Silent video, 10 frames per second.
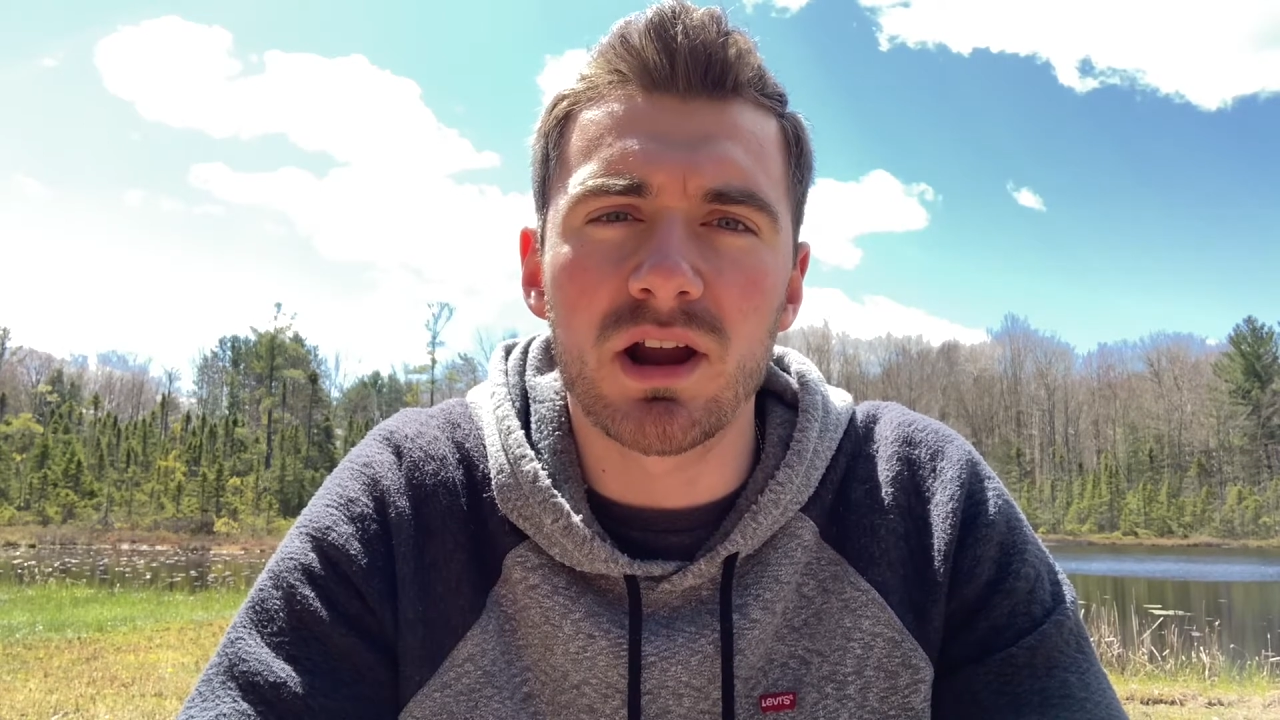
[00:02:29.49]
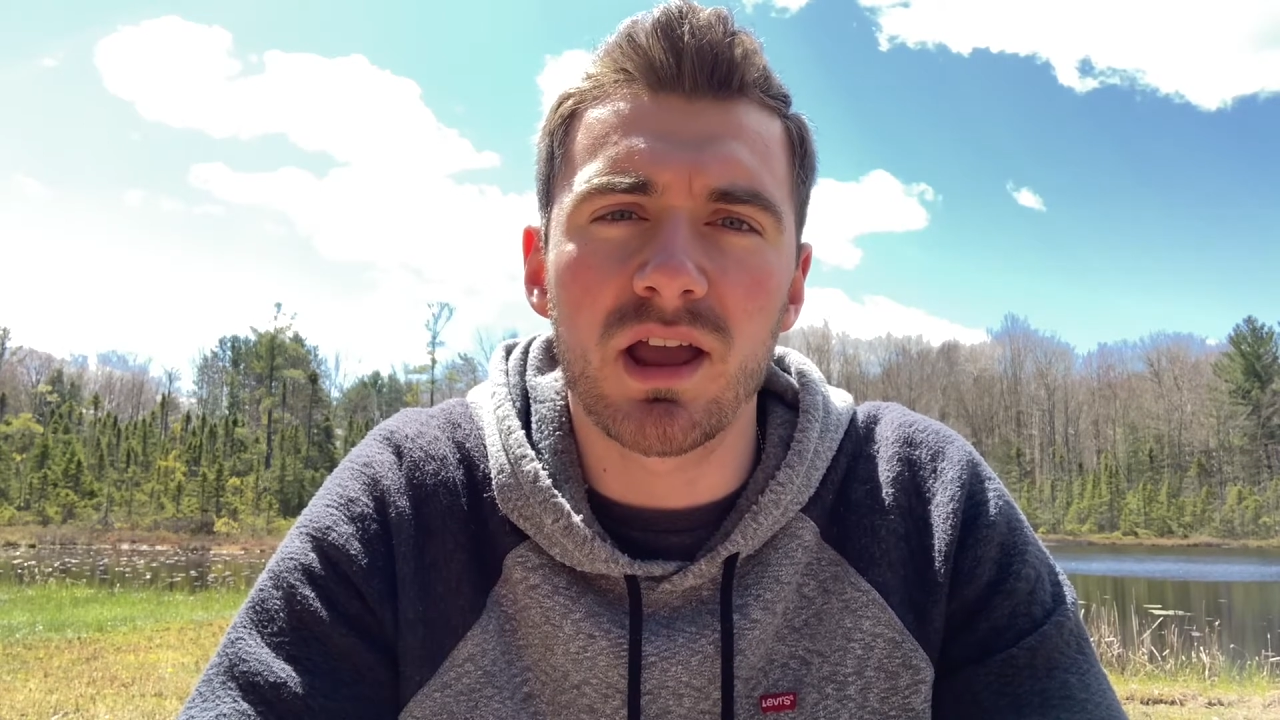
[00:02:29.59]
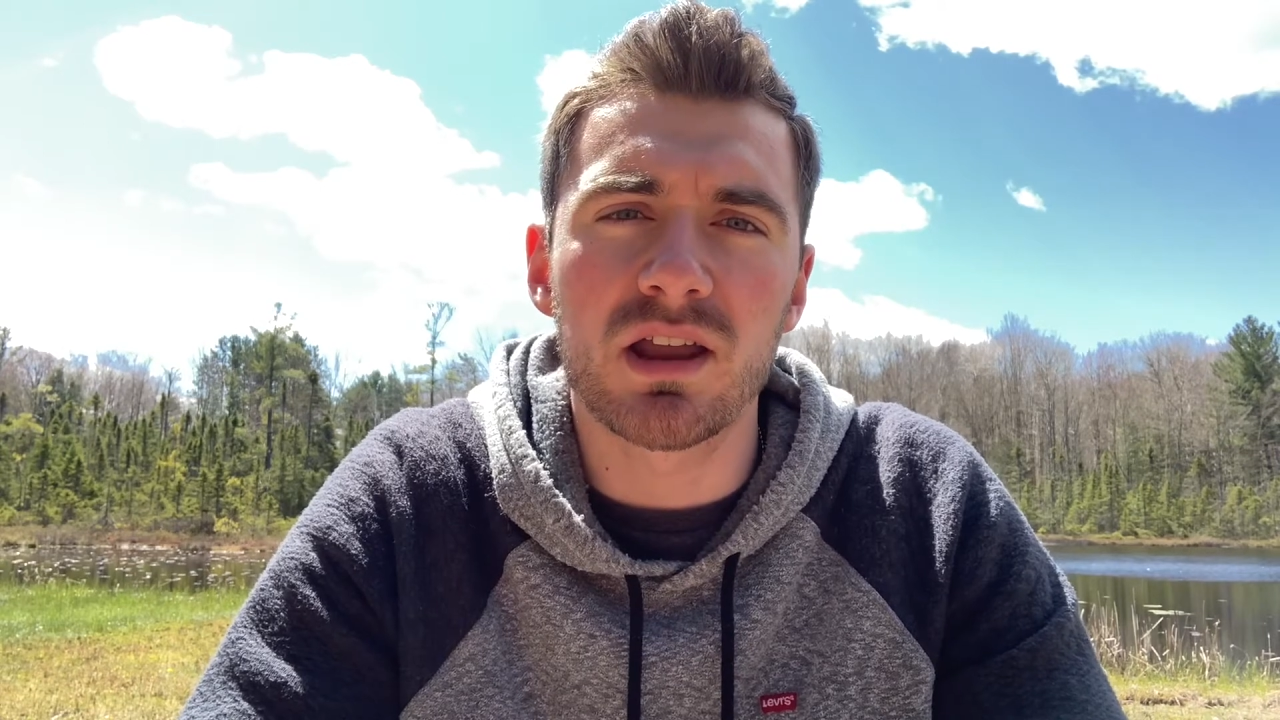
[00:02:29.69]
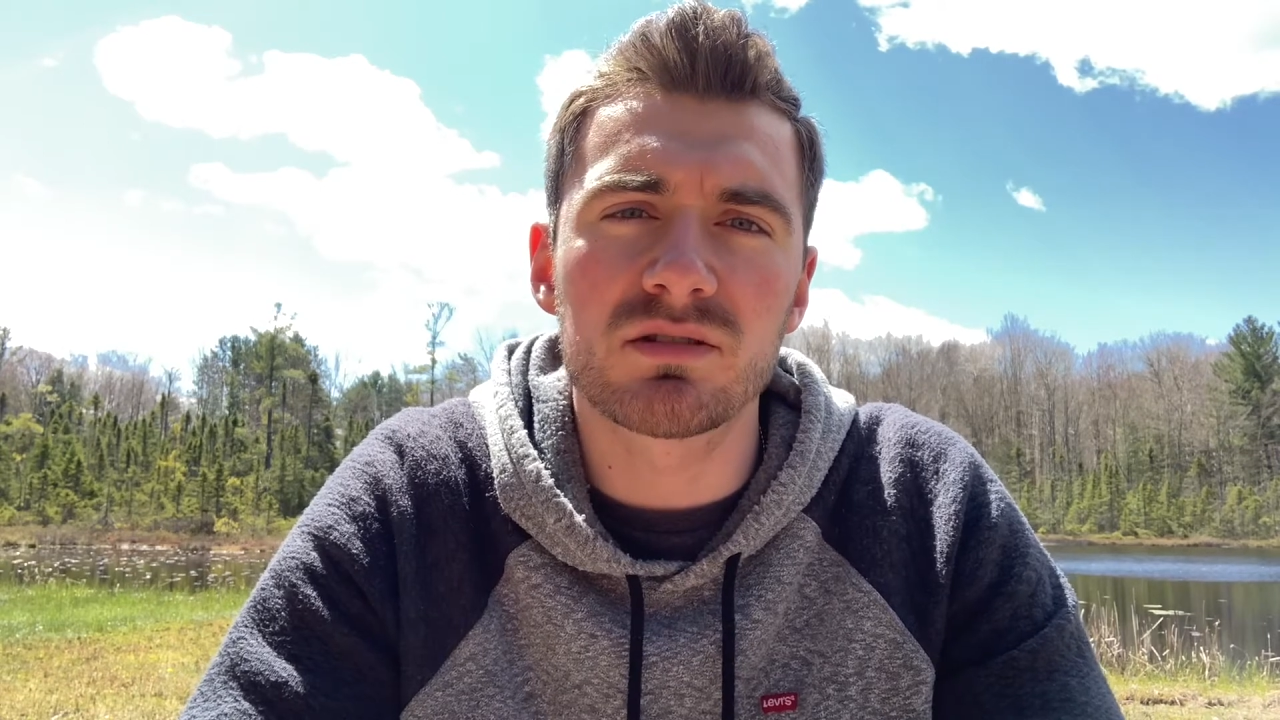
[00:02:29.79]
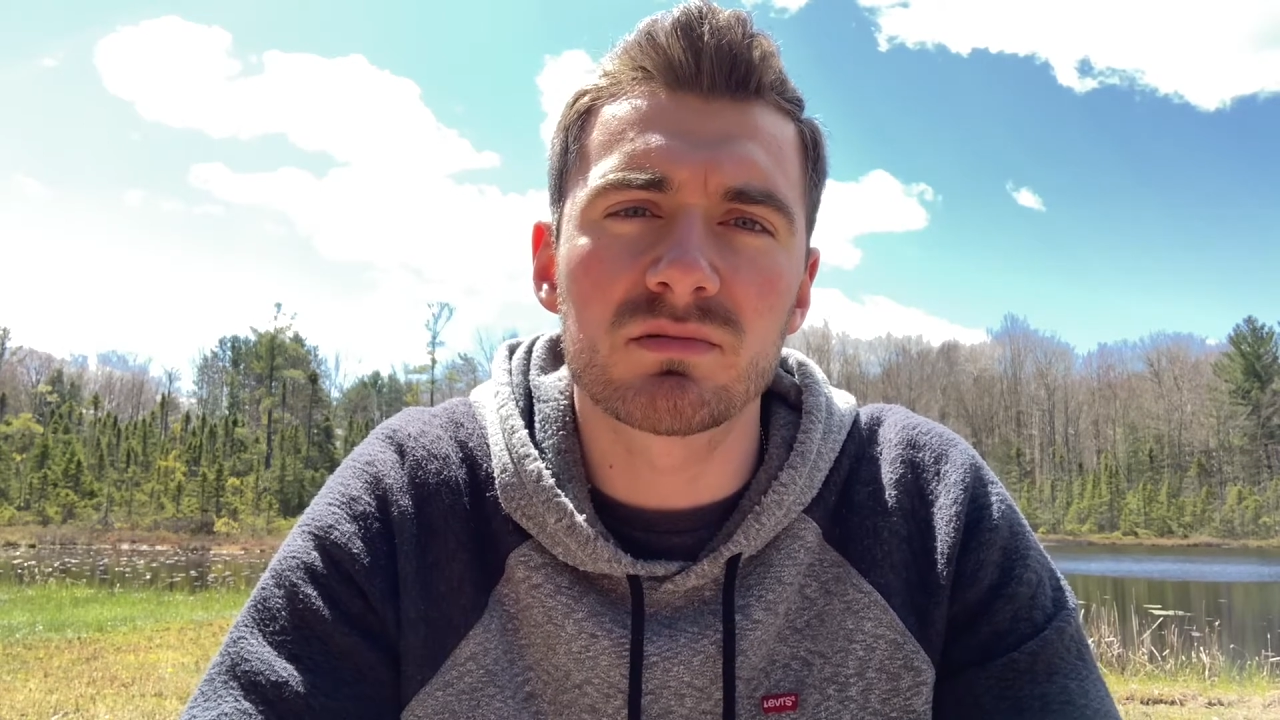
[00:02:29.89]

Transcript: I, I,